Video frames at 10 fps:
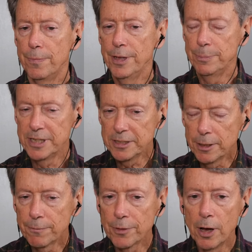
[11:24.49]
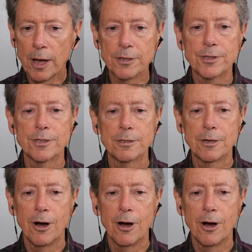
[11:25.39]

the obsessive thoughts